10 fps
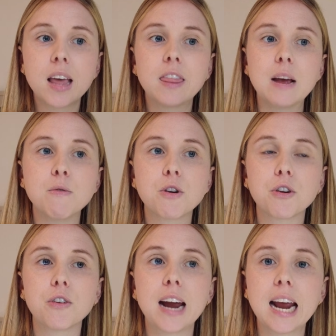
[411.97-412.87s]
They will
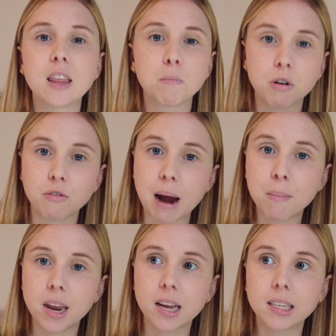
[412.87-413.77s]
create the
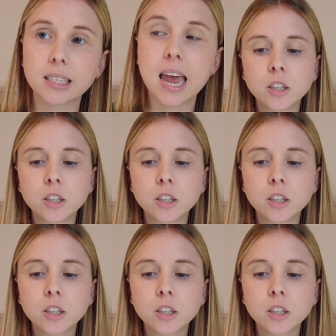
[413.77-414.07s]
parameters.